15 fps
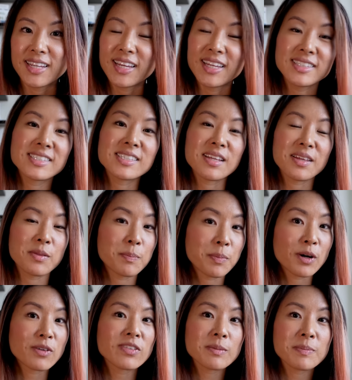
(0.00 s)
It's the
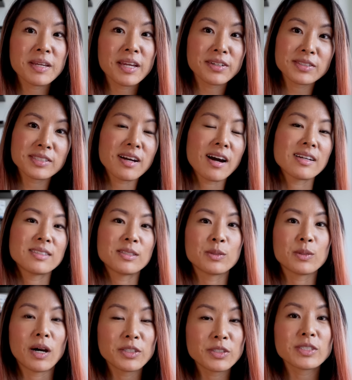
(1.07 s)
perfect beginner's guide
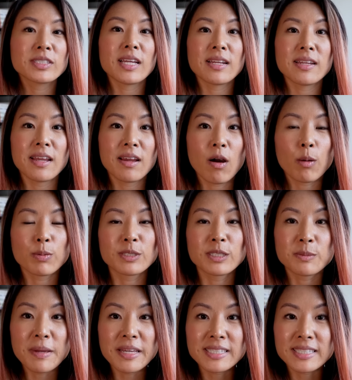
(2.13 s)
to understanding
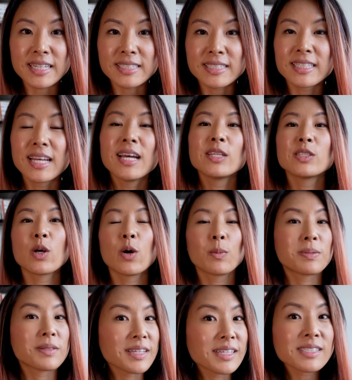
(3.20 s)
options basics, so
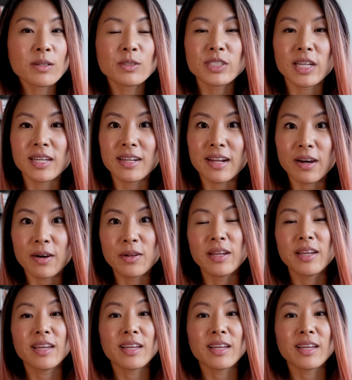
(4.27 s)
please go check it out.